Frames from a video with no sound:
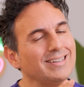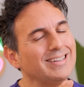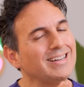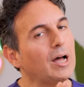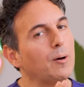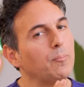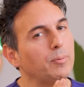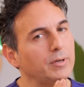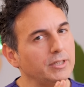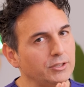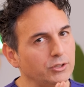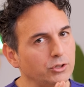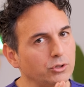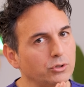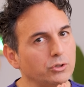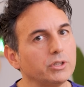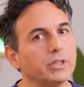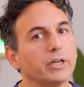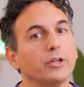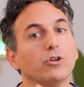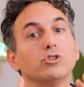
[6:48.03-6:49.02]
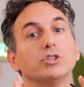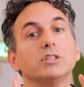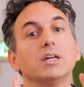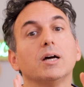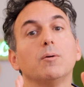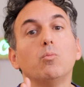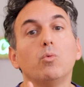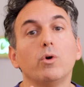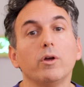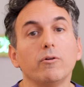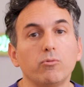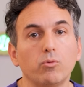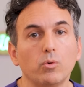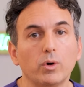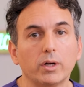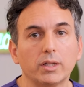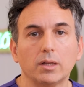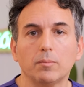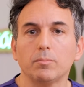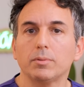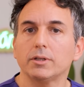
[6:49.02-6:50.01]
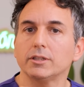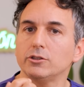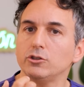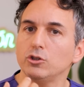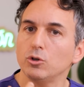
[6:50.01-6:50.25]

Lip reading: So the pressure should not be too strong.